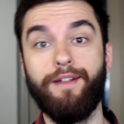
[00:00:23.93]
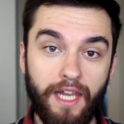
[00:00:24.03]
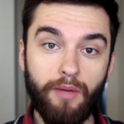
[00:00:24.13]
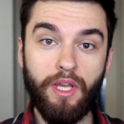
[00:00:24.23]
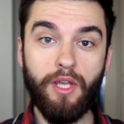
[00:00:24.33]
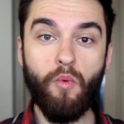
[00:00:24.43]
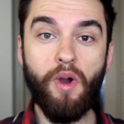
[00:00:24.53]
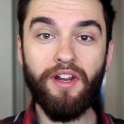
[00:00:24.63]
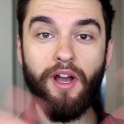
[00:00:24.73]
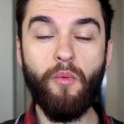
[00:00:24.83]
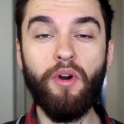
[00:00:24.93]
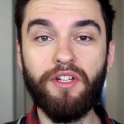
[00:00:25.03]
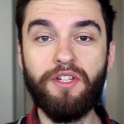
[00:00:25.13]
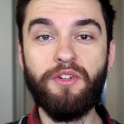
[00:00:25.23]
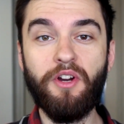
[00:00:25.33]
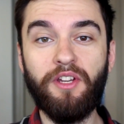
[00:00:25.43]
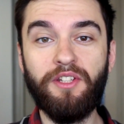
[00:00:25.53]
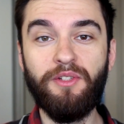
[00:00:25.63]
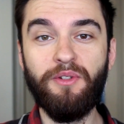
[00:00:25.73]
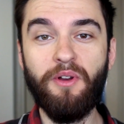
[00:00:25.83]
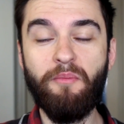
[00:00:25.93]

Anyway, what I wanted to talk to you